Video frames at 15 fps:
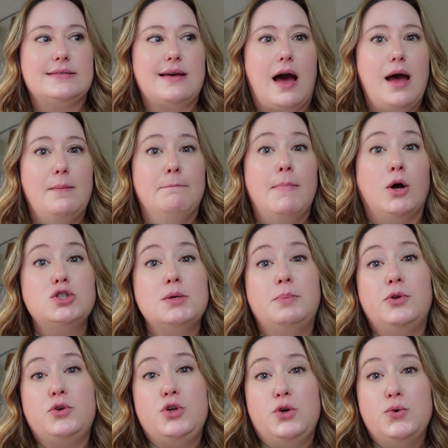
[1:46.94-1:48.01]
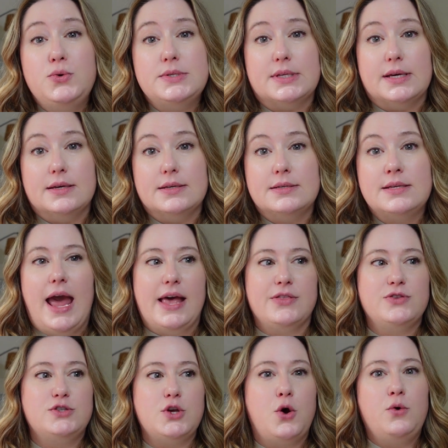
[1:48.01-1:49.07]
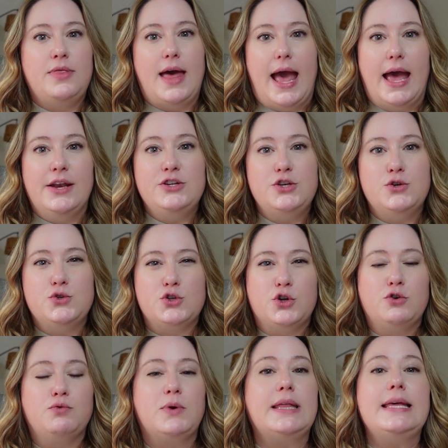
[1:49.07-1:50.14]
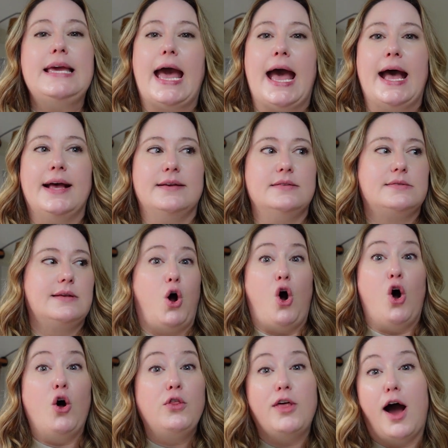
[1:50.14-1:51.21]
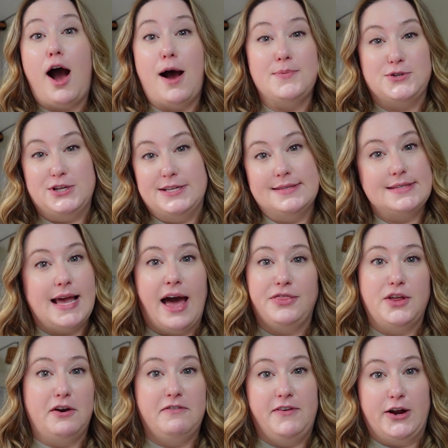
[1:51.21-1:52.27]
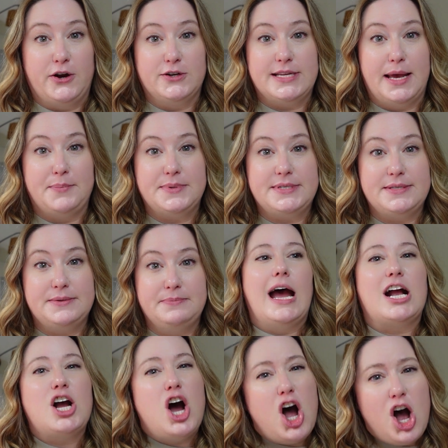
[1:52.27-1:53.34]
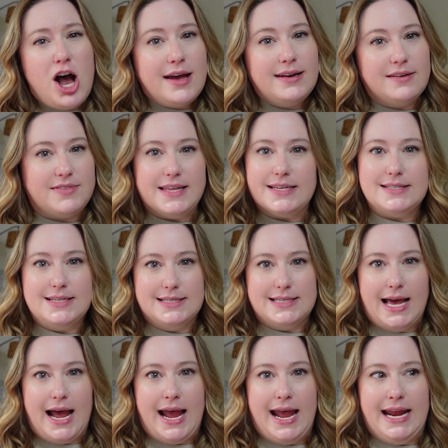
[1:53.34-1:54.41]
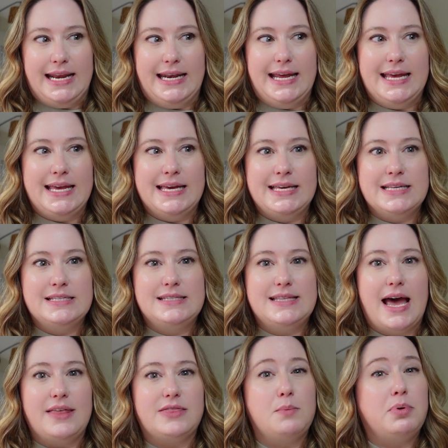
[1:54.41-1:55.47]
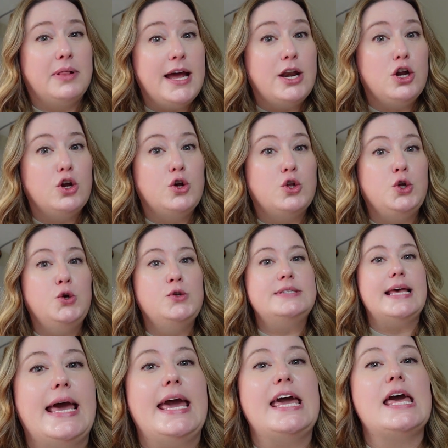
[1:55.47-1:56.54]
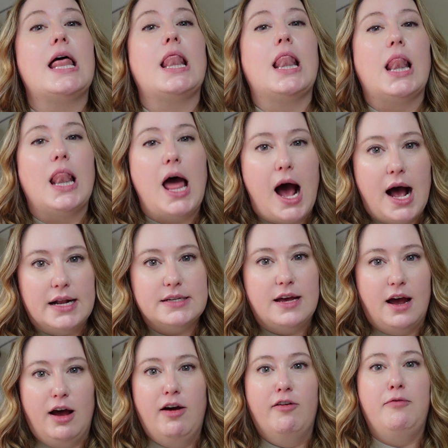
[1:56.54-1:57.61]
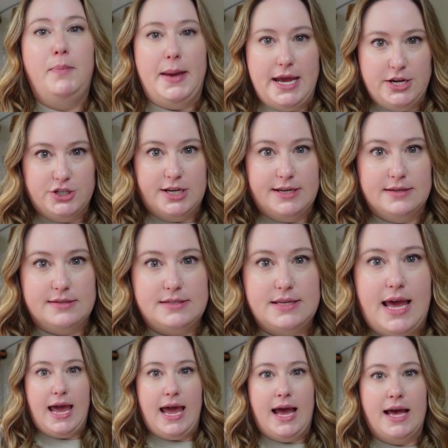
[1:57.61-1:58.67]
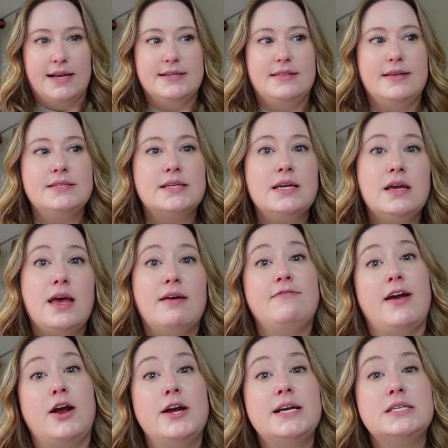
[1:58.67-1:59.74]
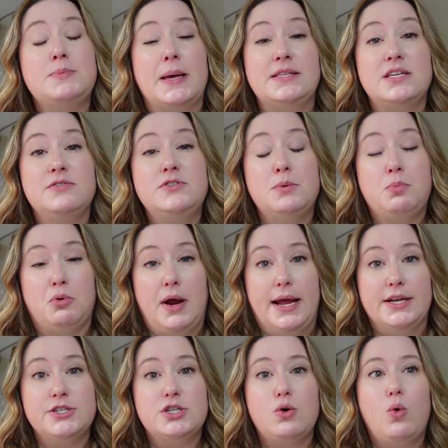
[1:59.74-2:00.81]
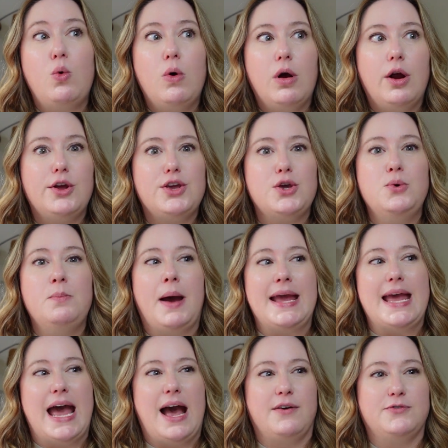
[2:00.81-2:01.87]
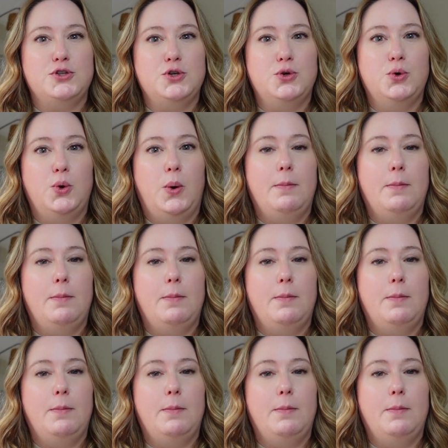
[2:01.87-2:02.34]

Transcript: got multiple uses. And so the end user really has all the options at their fingertips. A con of this design is that the planner includes a lot of pages, and this can get very expensive to print, or you might have to